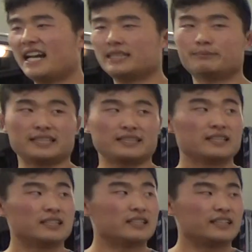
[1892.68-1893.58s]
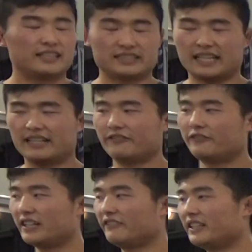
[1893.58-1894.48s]
mass, but it's like
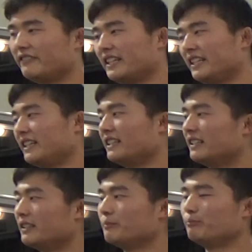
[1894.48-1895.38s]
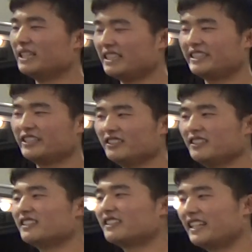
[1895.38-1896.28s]
very, very, very minuscule.
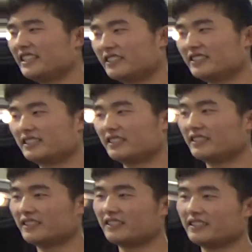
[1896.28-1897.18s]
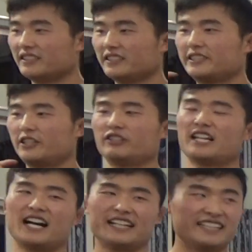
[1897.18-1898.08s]
Okay, so it's so
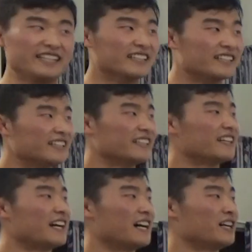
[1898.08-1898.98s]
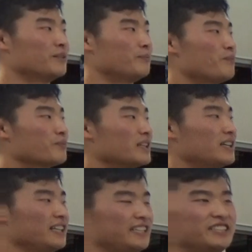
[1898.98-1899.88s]
tiny,
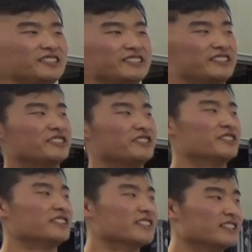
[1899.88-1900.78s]
unless you were to,